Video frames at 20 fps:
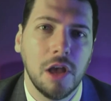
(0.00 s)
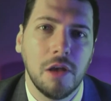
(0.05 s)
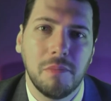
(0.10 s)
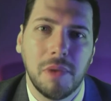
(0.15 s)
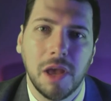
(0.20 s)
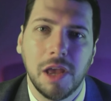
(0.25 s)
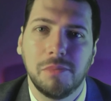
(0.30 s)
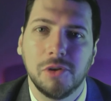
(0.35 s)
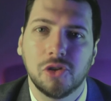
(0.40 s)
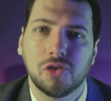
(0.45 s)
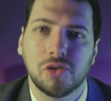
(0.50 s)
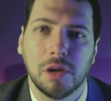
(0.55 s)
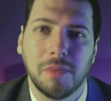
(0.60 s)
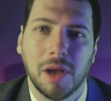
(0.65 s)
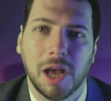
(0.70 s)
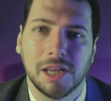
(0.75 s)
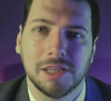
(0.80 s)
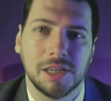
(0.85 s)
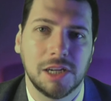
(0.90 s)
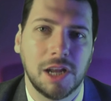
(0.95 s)
pavement
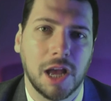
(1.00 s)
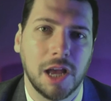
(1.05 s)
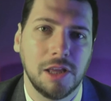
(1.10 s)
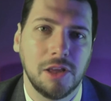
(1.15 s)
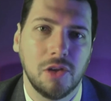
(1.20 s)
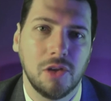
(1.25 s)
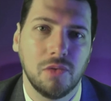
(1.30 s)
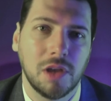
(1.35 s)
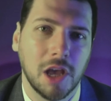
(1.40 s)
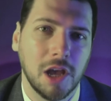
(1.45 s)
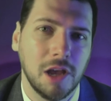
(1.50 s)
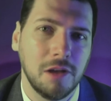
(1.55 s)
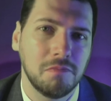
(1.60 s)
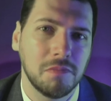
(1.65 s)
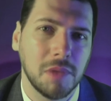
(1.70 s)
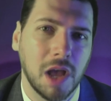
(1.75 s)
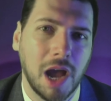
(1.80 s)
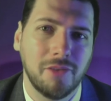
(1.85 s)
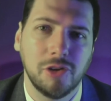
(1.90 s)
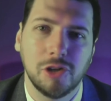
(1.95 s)
trip hazard height UK,
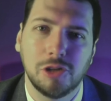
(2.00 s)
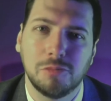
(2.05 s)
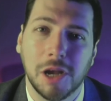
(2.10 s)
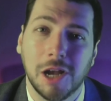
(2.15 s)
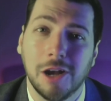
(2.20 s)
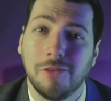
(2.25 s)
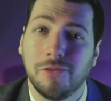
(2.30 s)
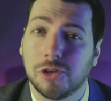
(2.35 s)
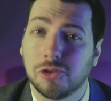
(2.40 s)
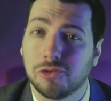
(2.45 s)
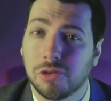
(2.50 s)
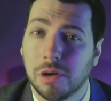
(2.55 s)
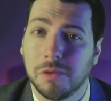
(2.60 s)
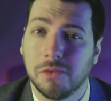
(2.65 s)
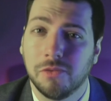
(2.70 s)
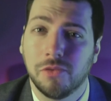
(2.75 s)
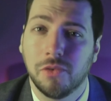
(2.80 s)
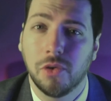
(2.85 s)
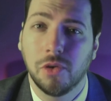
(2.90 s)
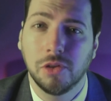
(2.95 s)
average payout for trip
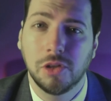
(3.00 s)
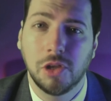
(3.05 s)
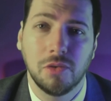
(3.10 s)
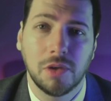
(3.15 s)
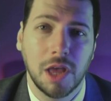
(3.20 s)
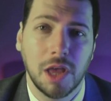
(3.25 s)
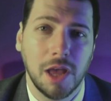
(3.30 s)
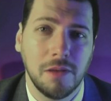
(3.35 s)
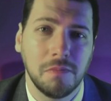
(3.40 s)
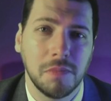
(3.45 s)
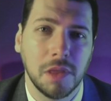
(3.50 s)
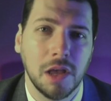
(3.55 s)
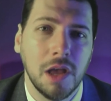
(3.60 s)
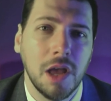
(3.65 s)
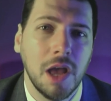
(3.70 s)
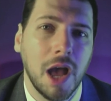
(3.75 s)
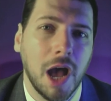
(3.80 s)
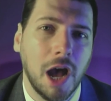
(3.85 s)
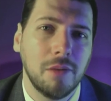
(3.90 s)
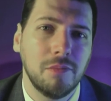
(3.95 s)
and fall UK,
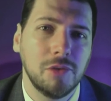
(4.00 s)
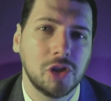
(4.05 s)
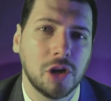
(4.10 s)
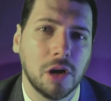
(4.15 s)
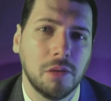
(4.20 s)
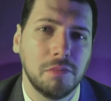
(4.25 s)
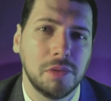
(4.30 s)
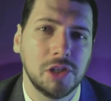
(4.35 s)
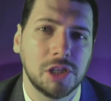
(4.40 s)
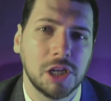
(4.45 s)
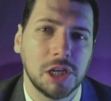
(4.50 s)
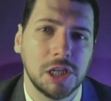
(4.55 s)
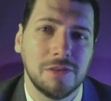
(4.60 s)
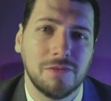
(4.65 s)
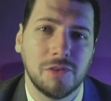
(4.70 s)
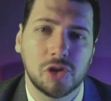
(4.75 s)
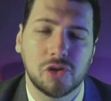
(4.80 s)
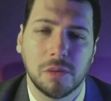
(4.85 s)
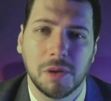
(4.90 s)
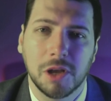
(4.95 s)
how much
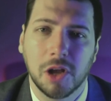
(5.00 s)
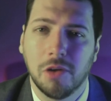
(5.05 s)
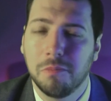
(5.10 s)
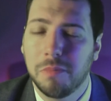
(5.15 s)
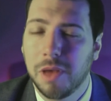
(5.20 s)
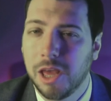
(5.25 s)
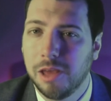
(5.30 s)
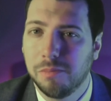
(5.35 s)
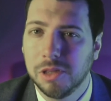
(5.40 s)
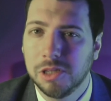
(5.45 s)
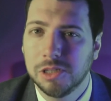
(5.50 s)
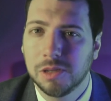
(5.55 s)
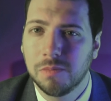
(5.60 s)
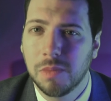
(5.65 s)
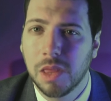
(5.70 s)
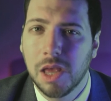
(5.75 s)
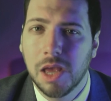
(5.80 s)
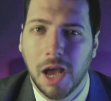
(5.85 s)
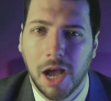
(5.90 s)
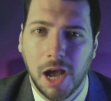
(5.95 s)
compensation for tripping on pavement,
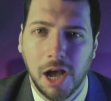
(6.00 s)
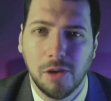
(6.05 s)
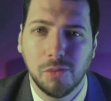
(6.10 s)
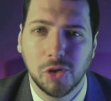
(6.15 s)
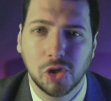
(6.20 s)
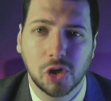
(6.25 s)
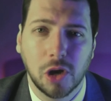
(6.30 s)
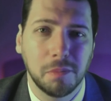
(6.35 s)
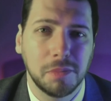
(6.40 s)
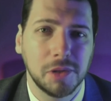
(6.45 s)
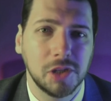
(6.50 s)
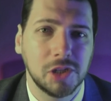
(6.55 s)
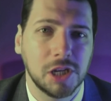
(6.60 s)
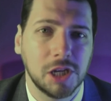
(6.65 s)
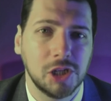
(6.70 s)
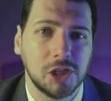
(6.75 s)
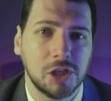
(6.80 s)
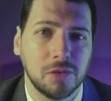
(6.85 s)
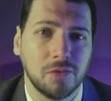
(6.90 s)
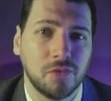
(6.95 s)
how much
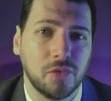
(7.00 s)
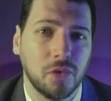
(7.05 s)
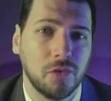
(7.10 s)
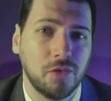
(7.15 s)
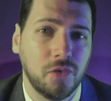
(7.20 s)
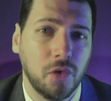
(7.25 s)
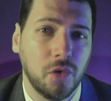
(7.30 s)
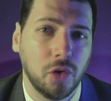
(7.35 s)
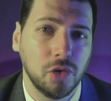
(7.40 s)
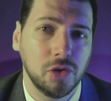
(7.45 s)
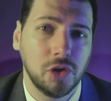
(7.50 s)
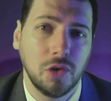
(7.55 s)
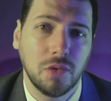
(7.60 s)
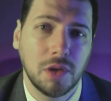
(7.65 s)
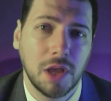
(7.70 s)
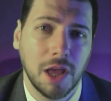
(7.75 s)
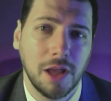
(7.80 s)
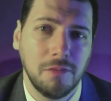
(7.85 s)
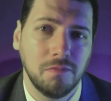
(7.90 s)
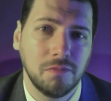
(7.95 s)
compensation for fall
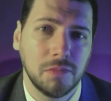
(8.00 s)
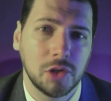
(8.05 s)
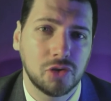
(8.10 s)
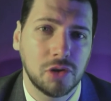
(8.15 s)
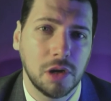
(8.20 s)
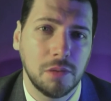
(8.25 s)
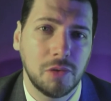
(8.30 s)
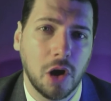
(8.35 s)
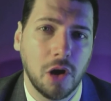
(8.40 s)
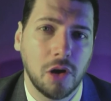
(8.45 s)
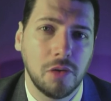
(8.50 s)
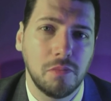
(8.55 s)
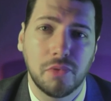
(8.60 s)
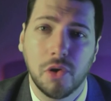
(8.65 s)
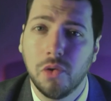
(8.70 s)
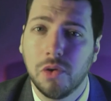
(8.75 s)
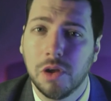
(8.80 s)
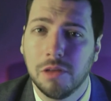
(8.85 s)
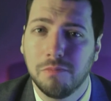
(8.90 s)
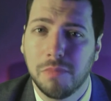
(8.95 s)
UK, tripped on
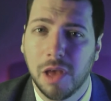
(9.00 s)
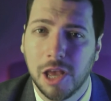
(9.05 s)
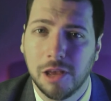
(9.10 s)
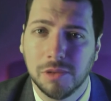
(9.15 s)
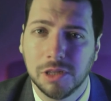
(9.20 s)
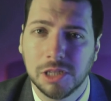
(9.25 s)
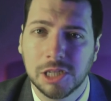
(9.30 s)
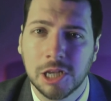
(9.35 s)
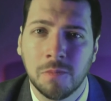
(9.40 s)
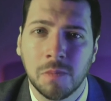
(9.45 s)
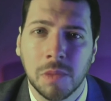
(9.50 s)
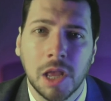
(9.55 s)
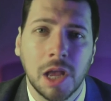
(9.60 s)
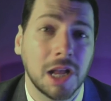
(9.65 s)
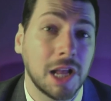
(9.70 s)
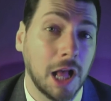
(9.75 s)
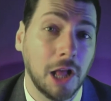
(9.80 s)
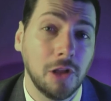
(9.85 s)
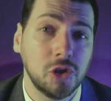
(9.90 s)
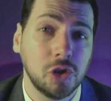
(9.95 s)
broken pavement,
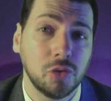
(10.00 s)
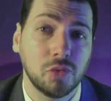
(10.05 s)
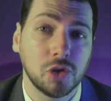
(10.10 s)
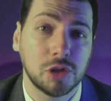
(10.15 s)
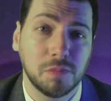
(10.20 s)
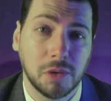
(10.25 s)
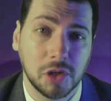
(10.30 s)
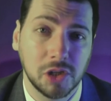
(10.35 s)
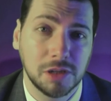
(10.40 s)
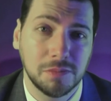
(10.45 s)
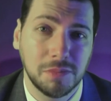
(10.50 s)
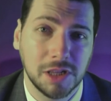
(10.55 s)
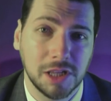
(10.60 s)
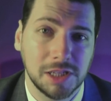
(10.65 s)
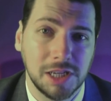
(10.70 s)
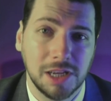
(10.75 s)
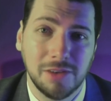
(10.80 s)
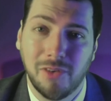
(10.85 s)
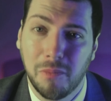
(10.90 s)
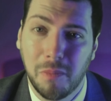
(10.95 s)
council
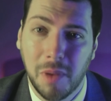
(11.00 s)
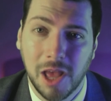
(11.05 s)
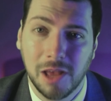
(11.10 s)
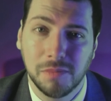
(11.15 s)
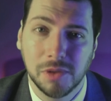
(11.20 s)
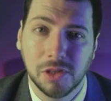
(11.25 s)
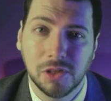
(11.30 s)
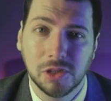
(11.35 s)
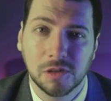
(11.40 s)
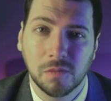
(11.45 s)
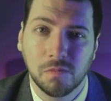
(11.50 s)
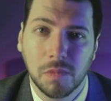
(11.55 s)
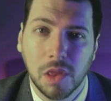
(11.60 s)
responsibility for pavements,